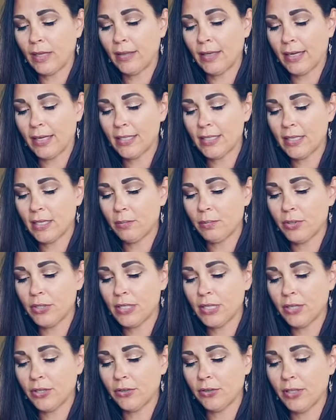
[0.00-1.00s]
Like I said,
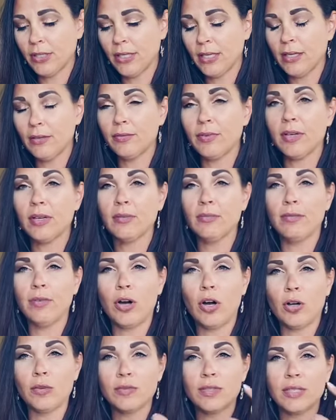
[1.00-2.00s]
particularly if it
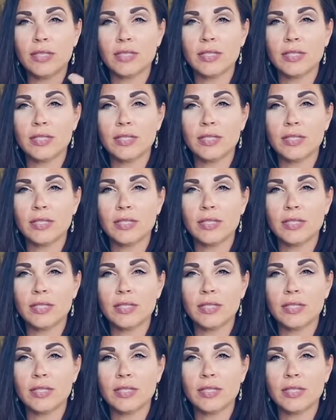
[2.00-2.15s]
involves,